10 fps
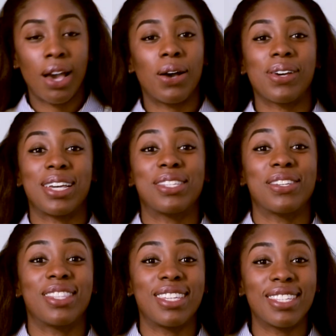Okay,
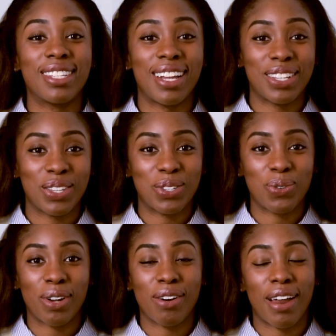so this next
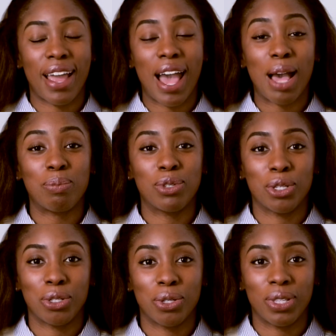sweater I
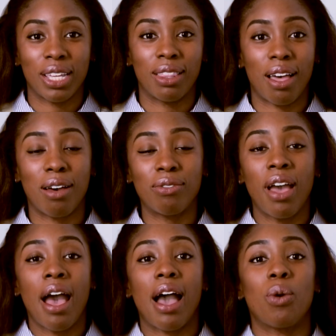absolutely love.
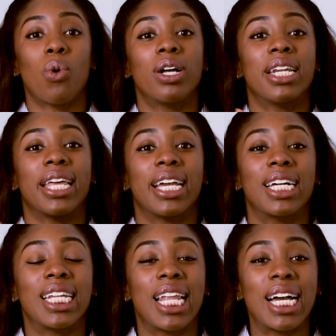I wanted a
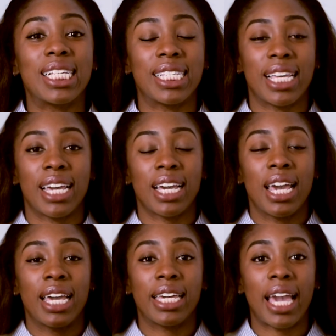classic
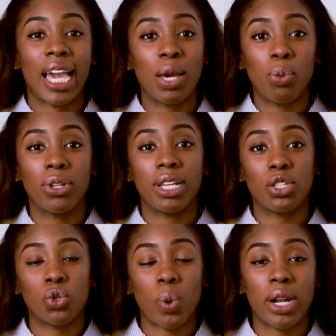cable knit
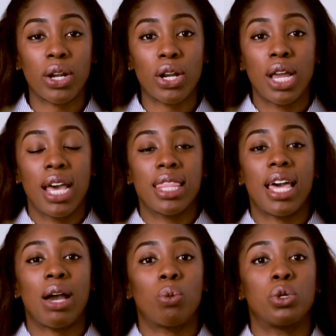sweater that